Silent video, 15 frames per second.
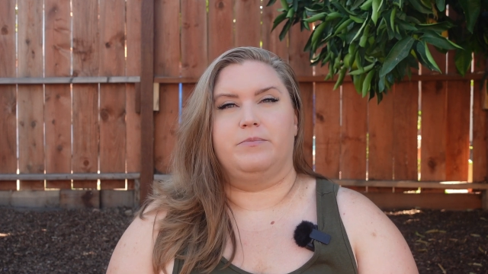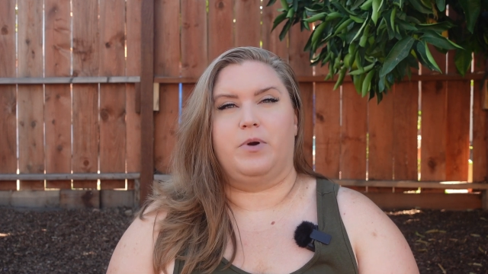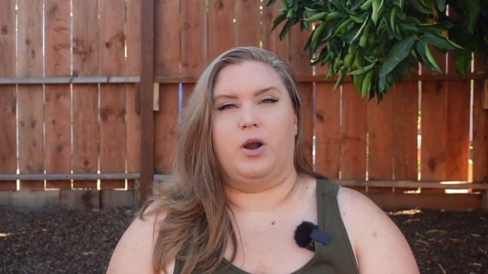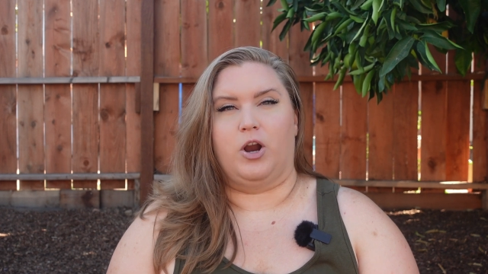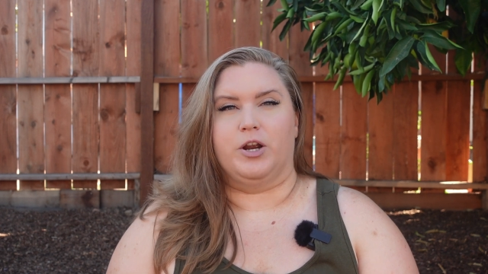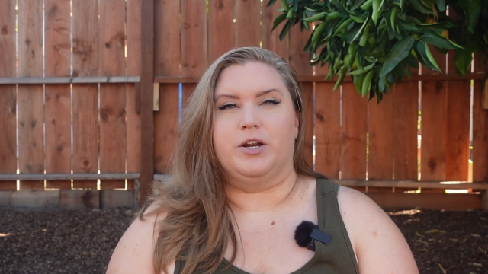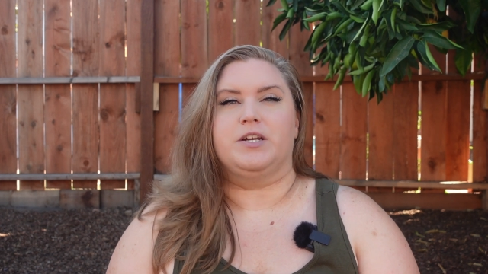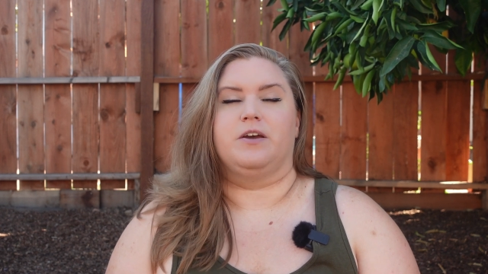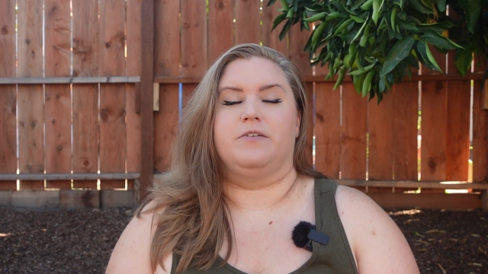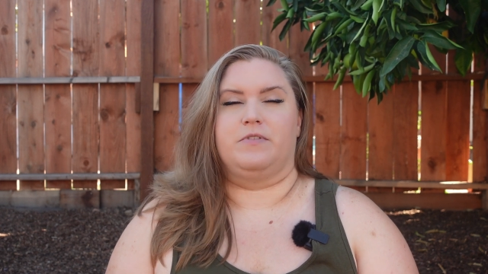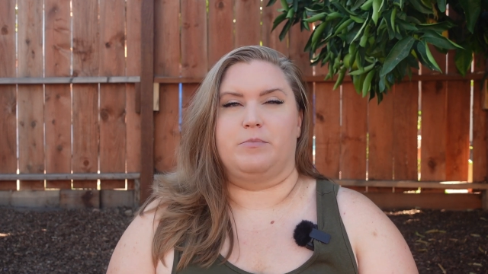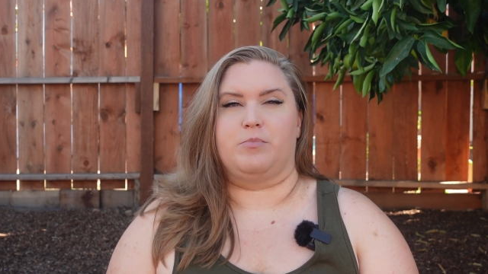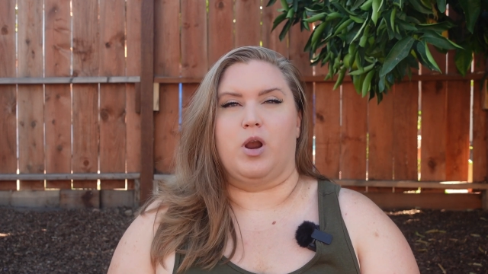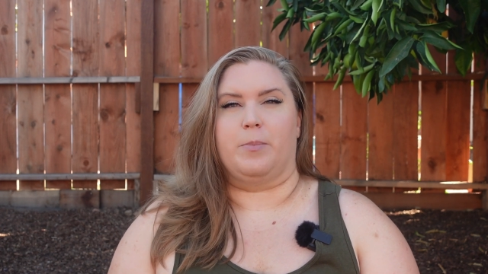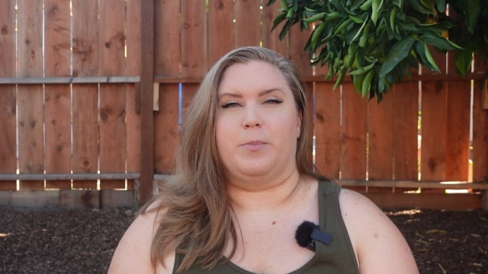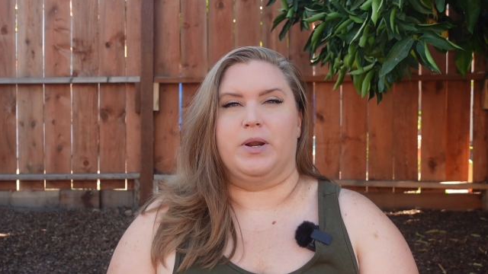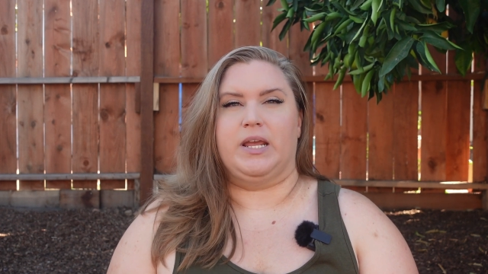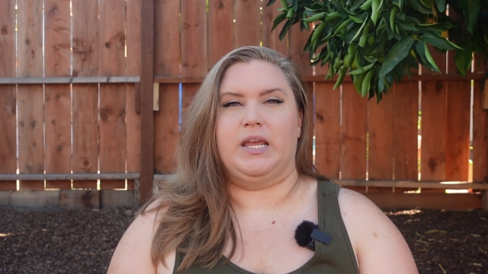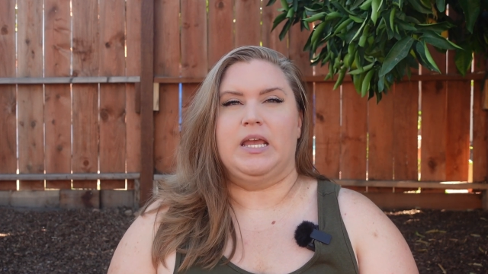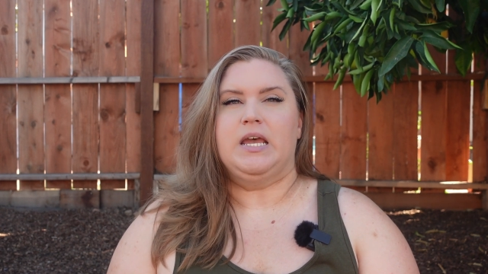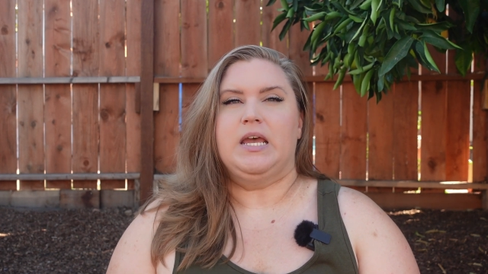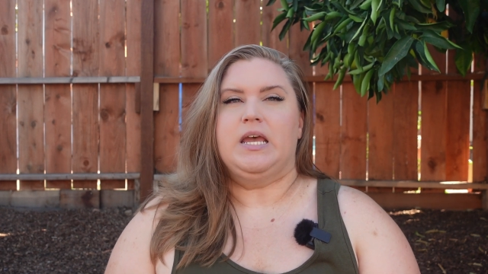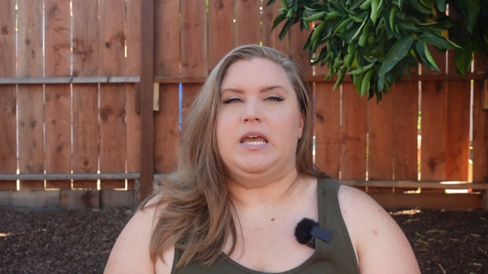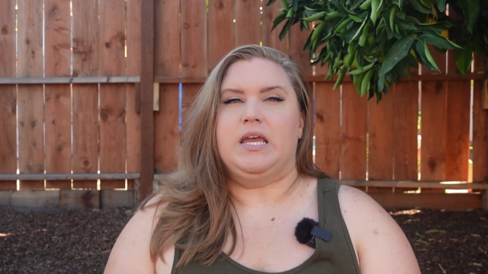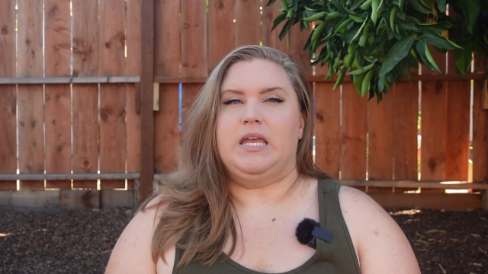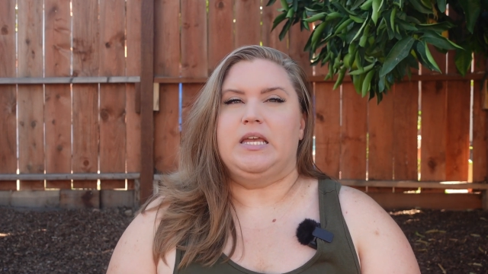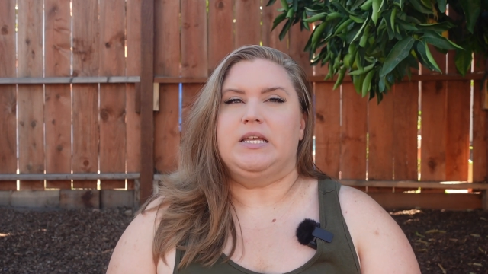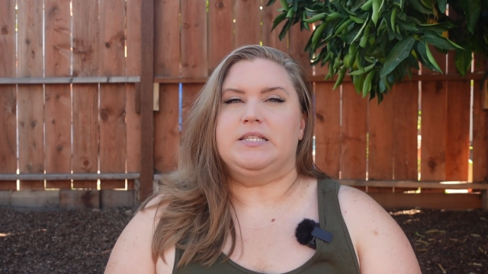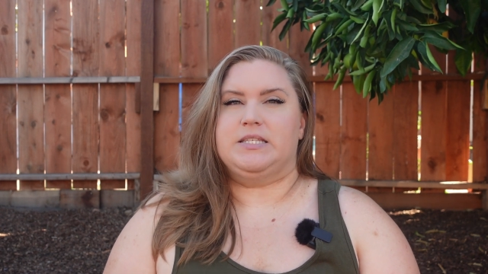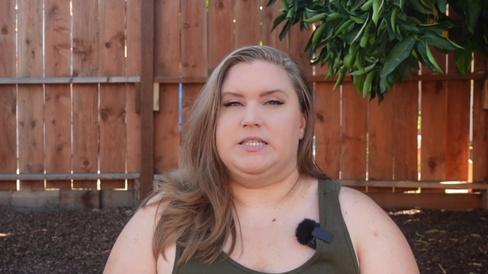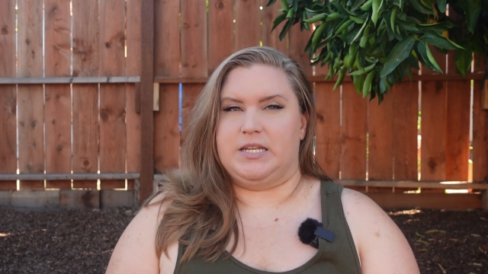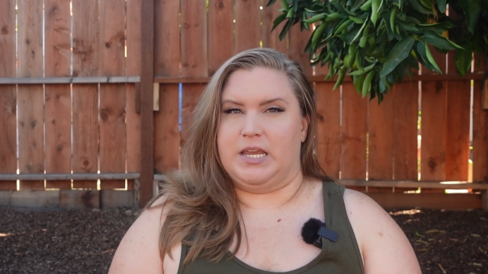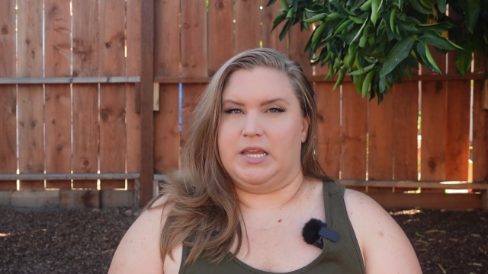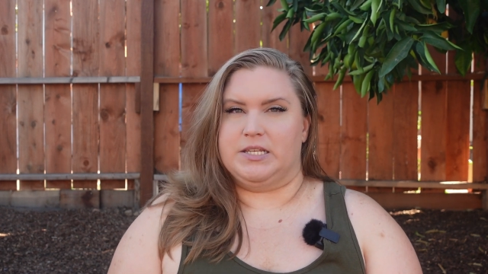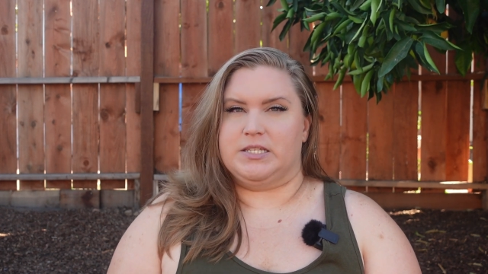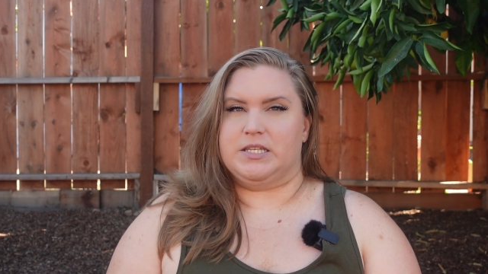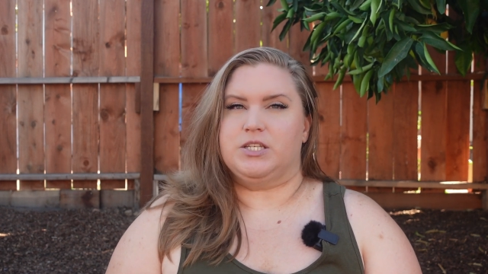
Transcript: part of the property, it stays.